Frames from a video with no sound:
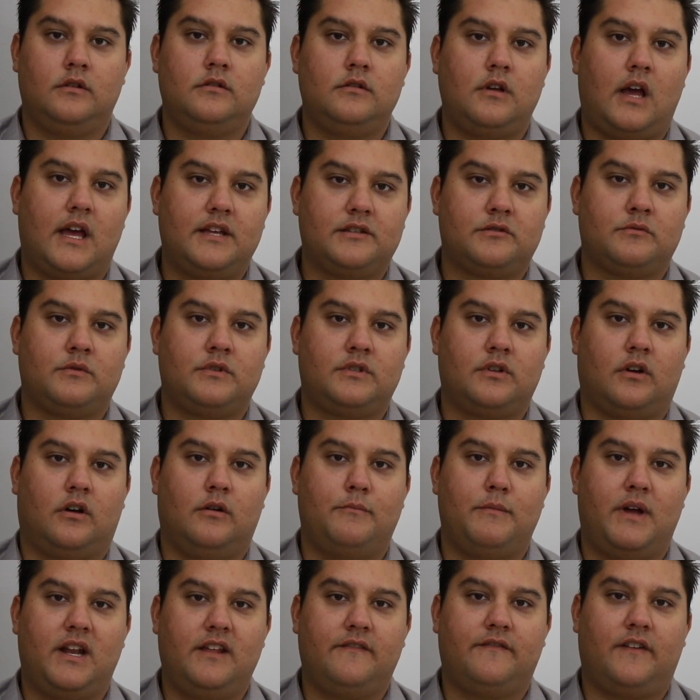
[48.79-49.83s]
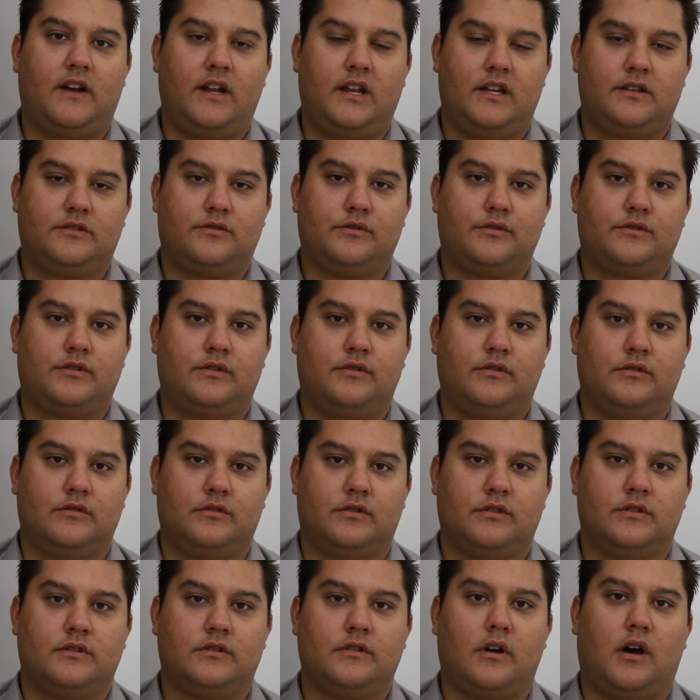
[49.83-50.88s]
As a result, many financial
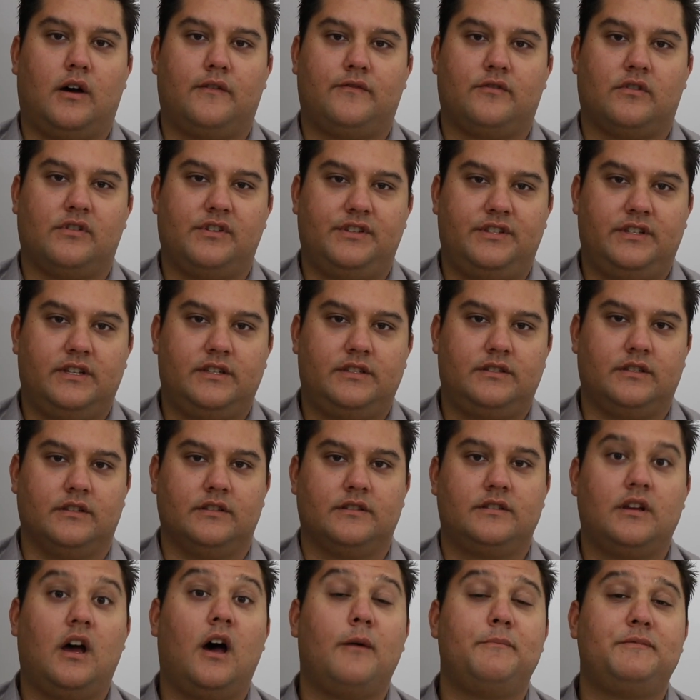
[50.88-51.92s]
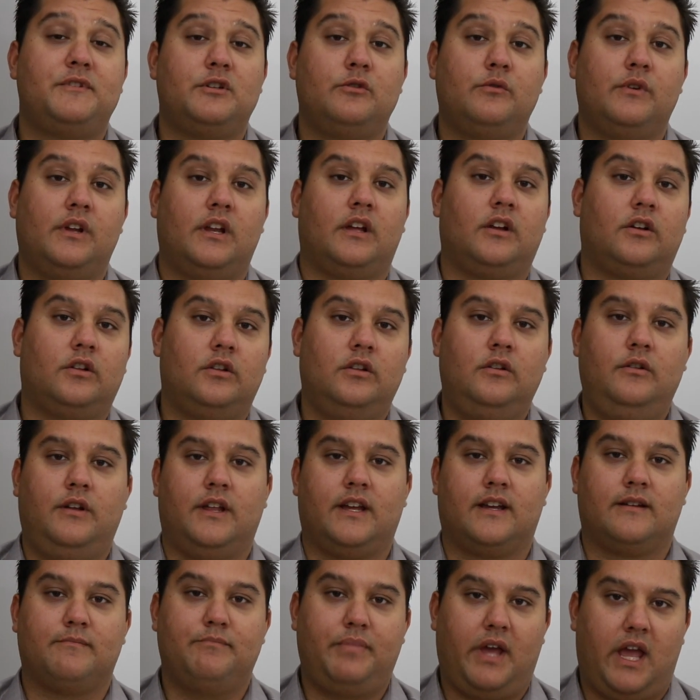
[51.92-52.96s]
institutions offer assistance up to and
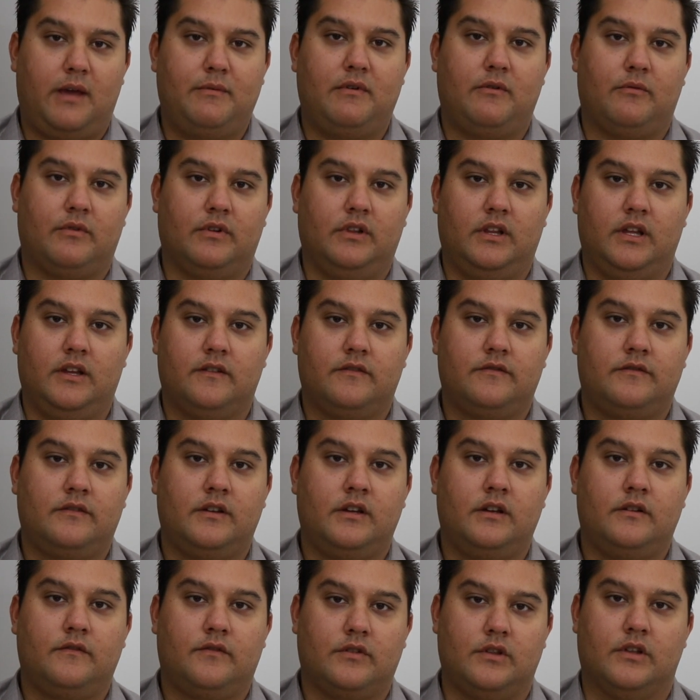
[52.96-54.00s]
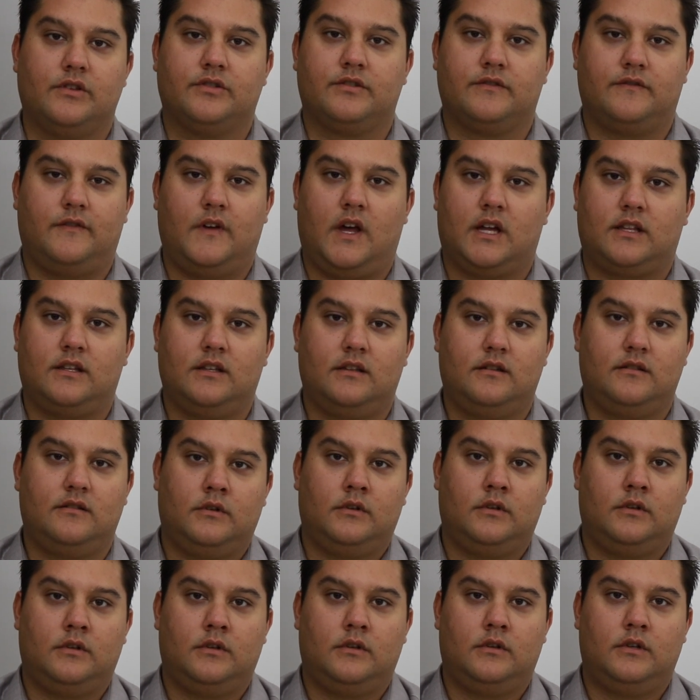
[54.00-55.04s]
including payment relief for those affected.
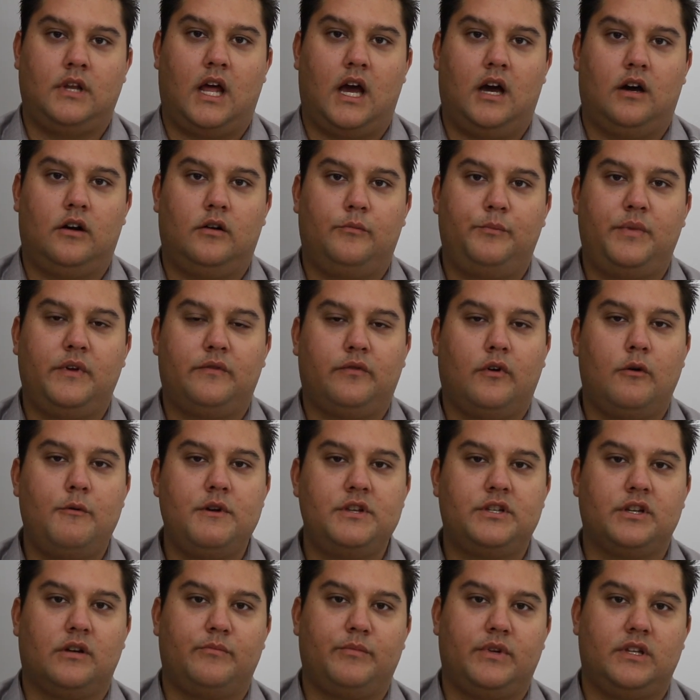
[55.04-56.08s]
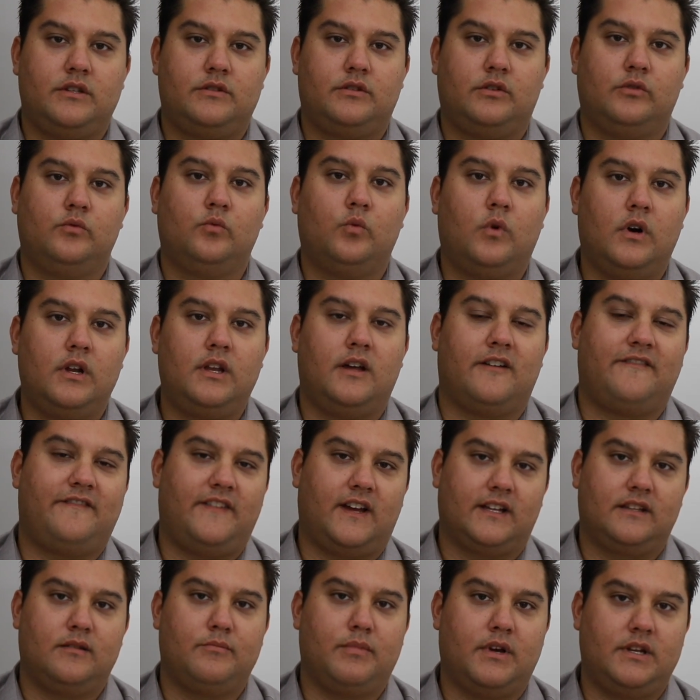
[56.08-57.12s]
Now, before we jump into what
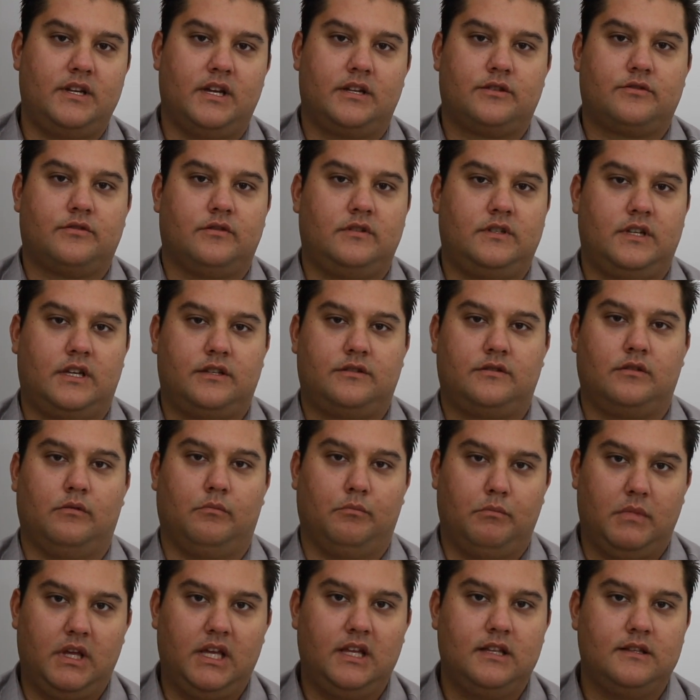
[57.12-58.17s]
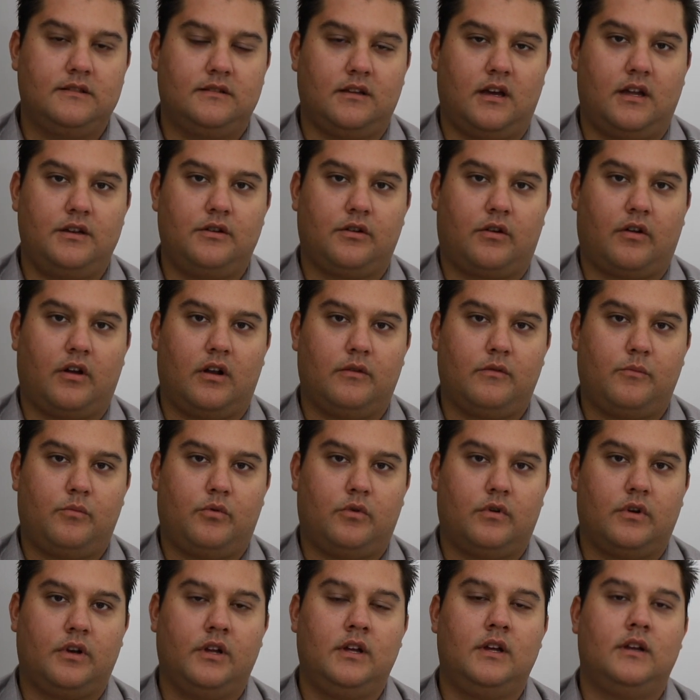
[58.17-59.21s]
affected by natural disaster means on your credit
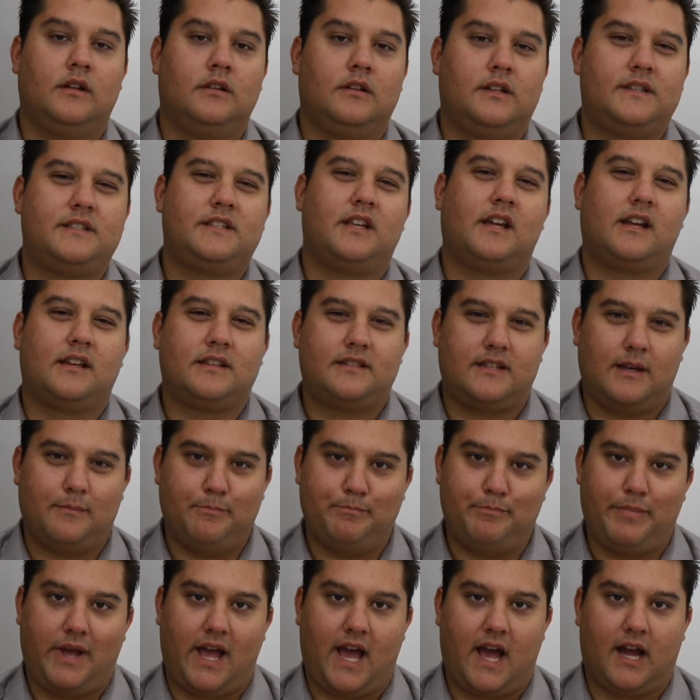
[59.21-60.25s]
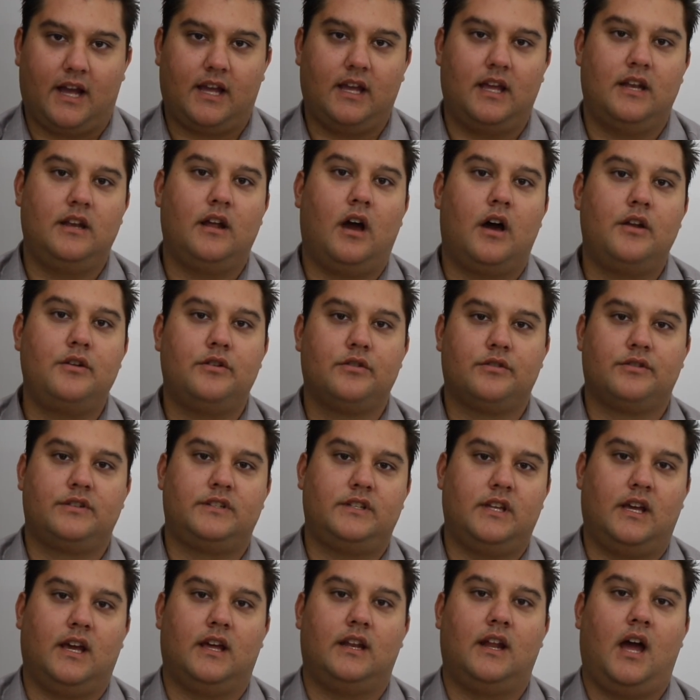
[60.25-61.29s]
report, let's take a step back and
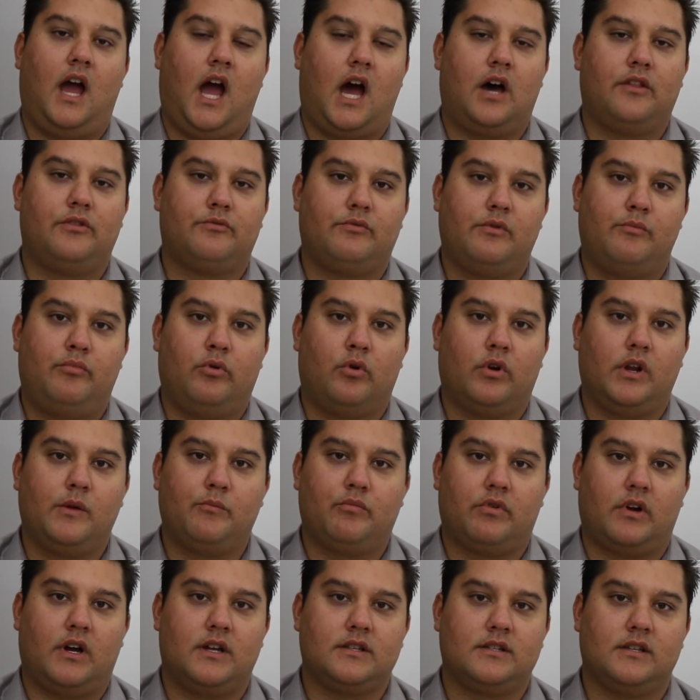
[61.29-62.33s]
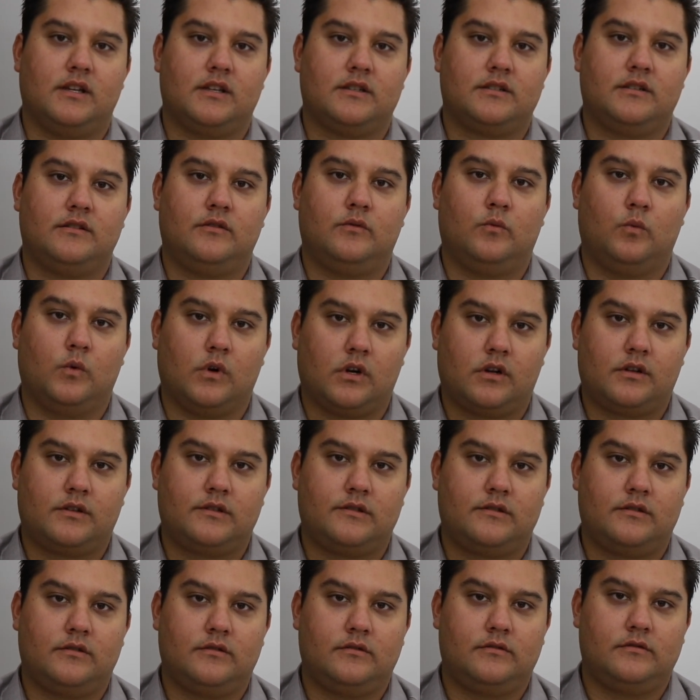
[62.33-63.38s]
understand how the reporting process
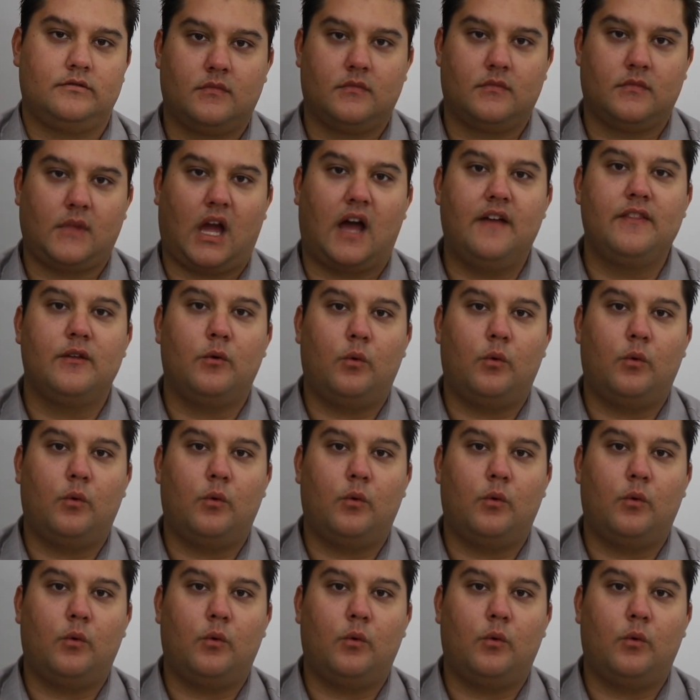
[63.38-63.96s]
works. On the